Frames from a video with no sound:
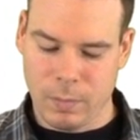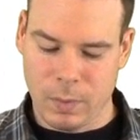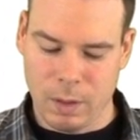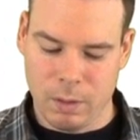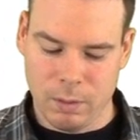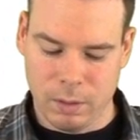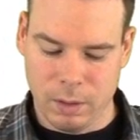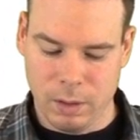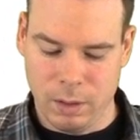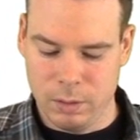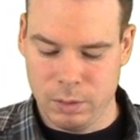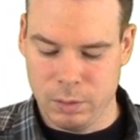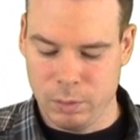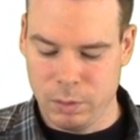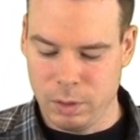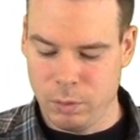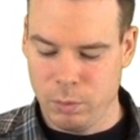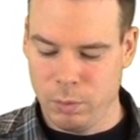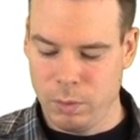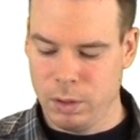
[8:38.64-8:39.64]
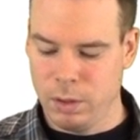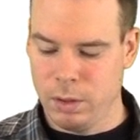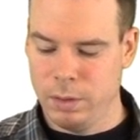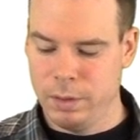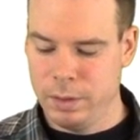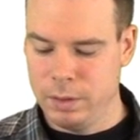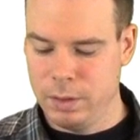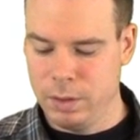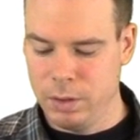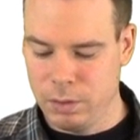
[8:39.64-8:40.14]
Okay, so we're going to work on
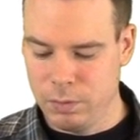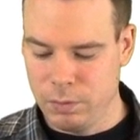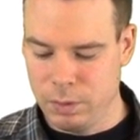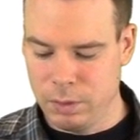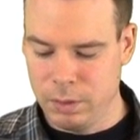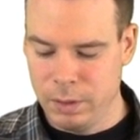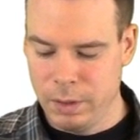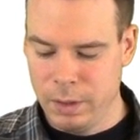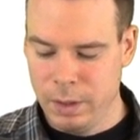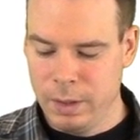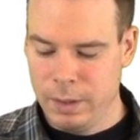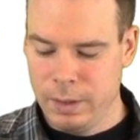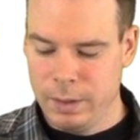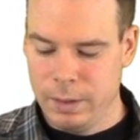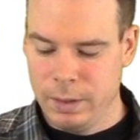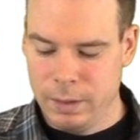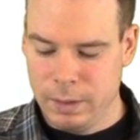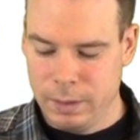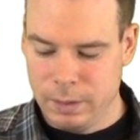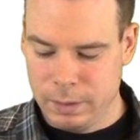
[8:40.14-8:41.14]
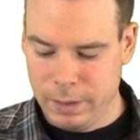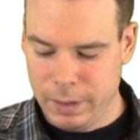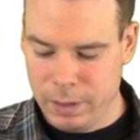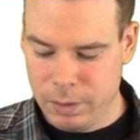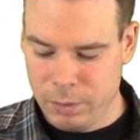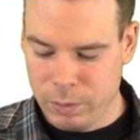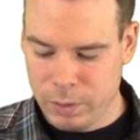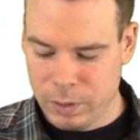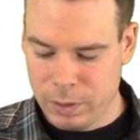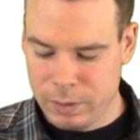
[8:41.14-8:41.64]
this interval.
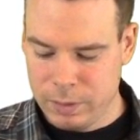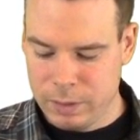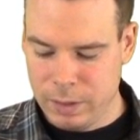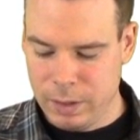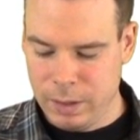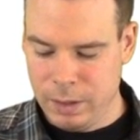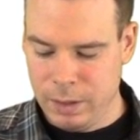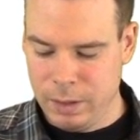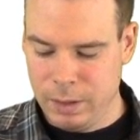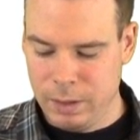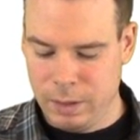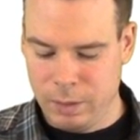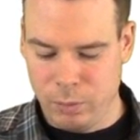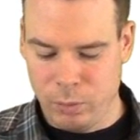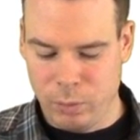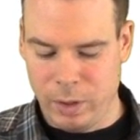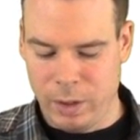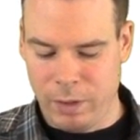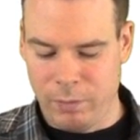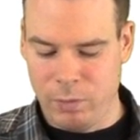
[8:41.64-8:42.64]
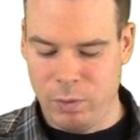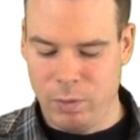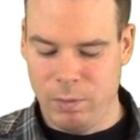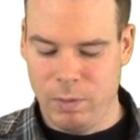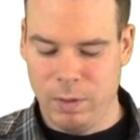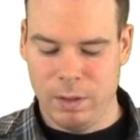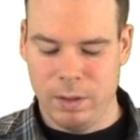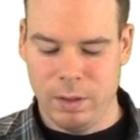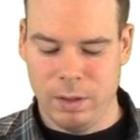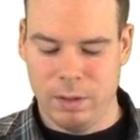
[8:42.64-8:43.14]
Later we're going to say, after we've
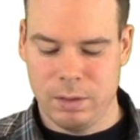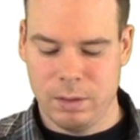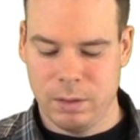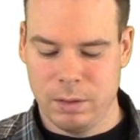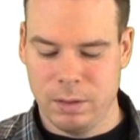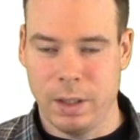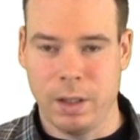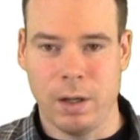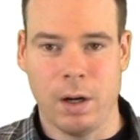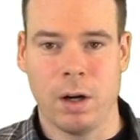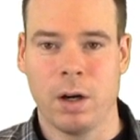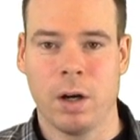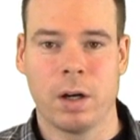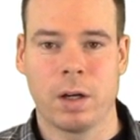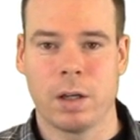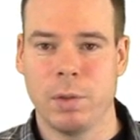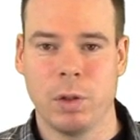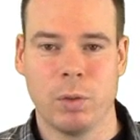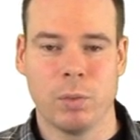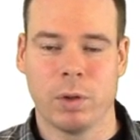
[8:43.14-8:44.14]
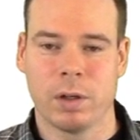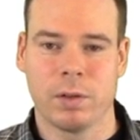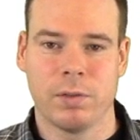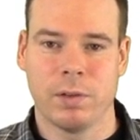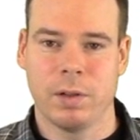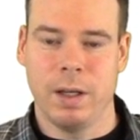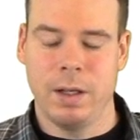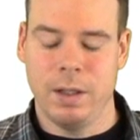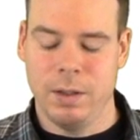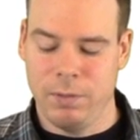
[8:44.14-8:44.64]
done this, that our argument worked
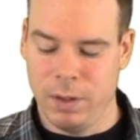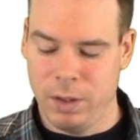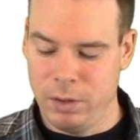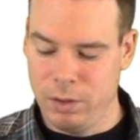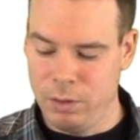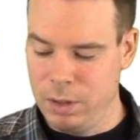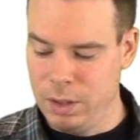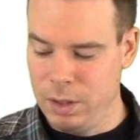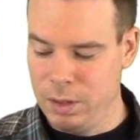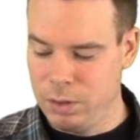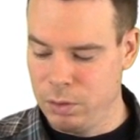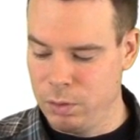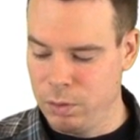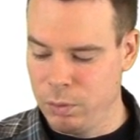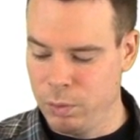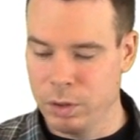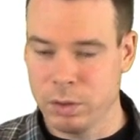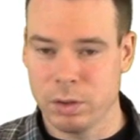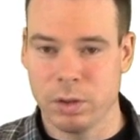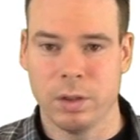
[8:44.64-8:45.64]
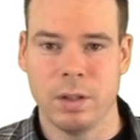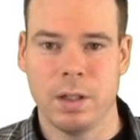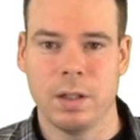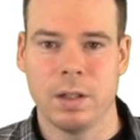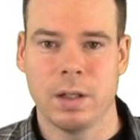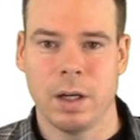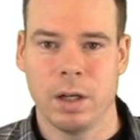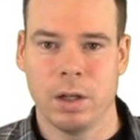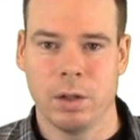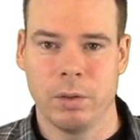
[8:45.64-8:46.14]
for any value d, so it works on the
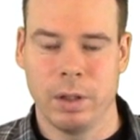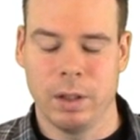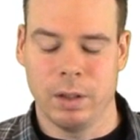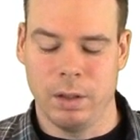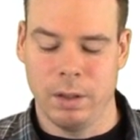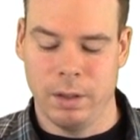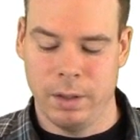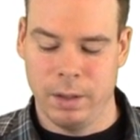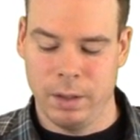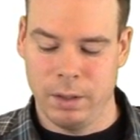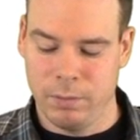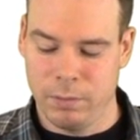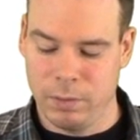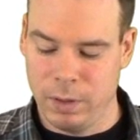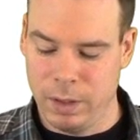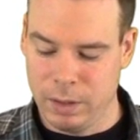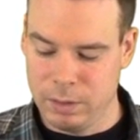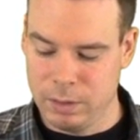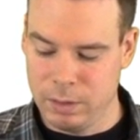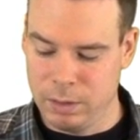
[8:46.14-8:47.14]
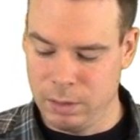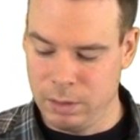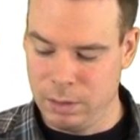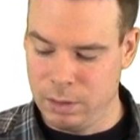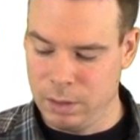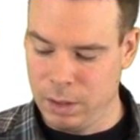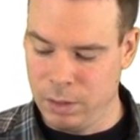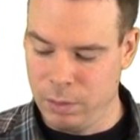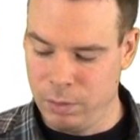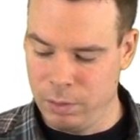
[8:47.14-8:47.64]
entire real line, for x on the
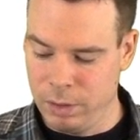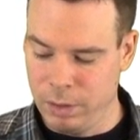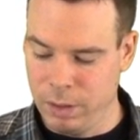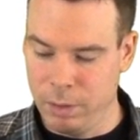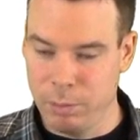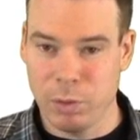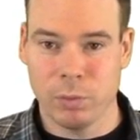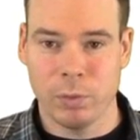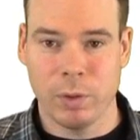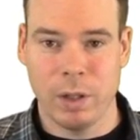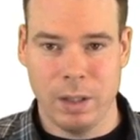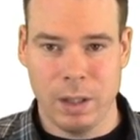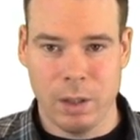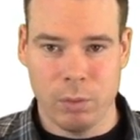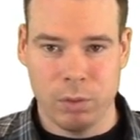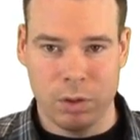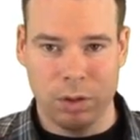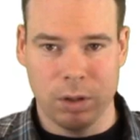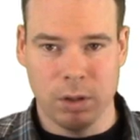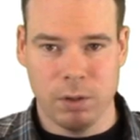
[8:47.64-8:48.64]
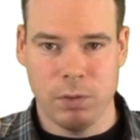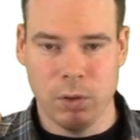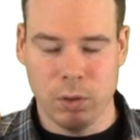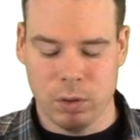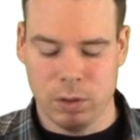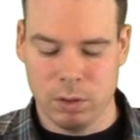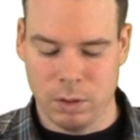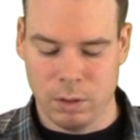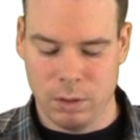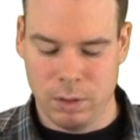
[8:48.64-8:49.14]
entire real line. But right now we're just going to
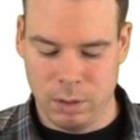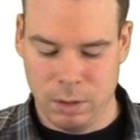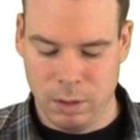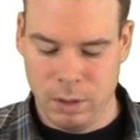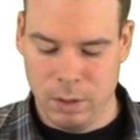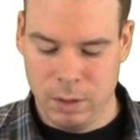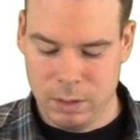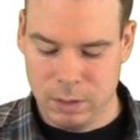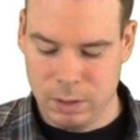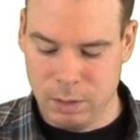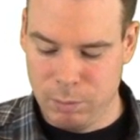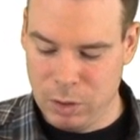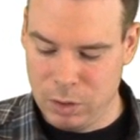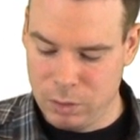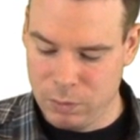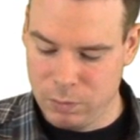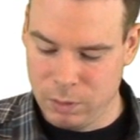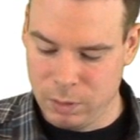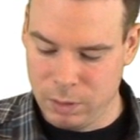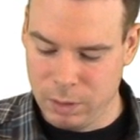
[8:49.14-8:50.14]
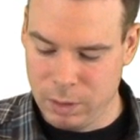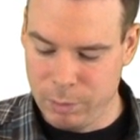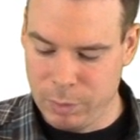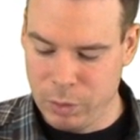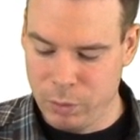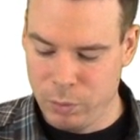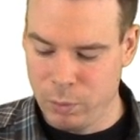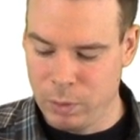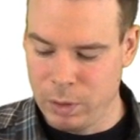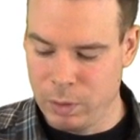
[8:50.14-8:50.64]
focus on some interval
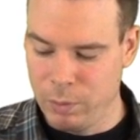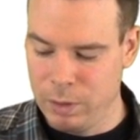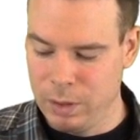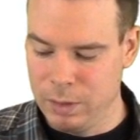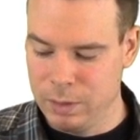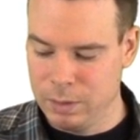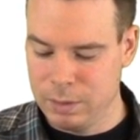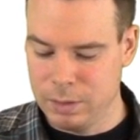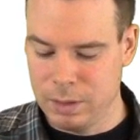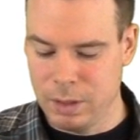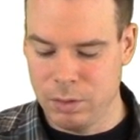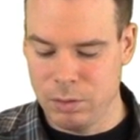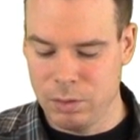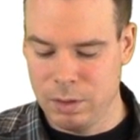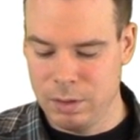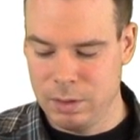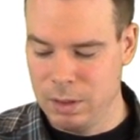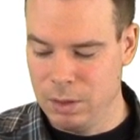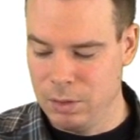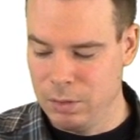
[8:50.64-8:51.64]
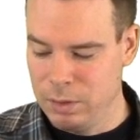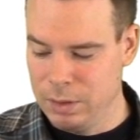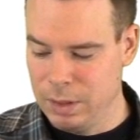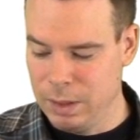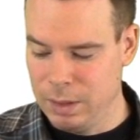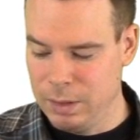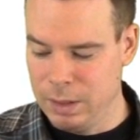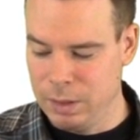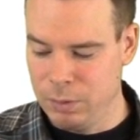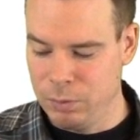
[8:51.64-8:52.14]
about where we centered the series
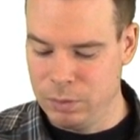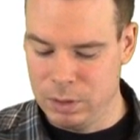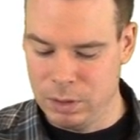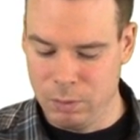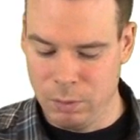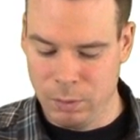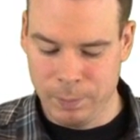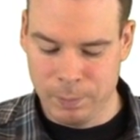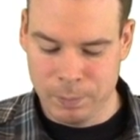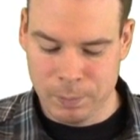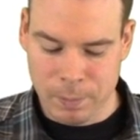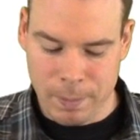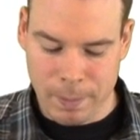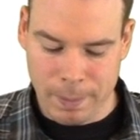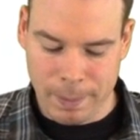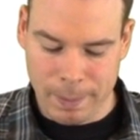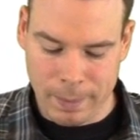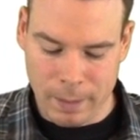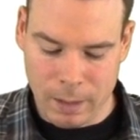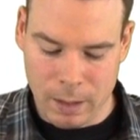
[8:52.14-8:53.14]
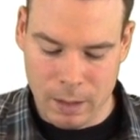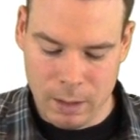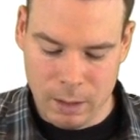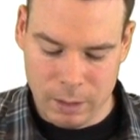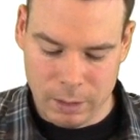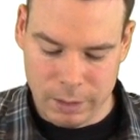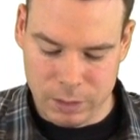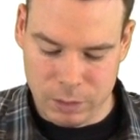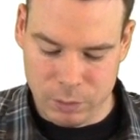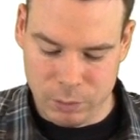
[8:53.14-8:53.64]
at, and that was 0.
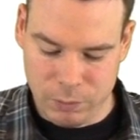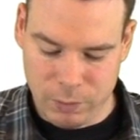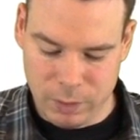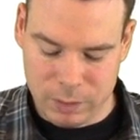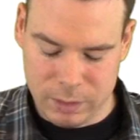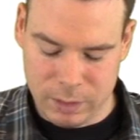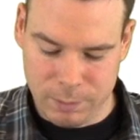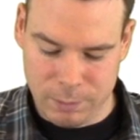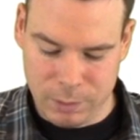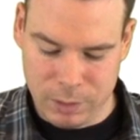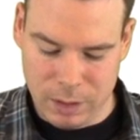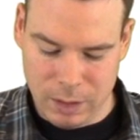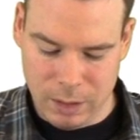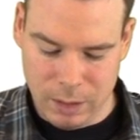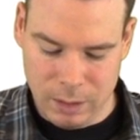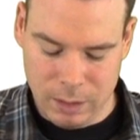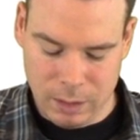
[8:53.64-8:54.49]
Okay, so we fix the number d.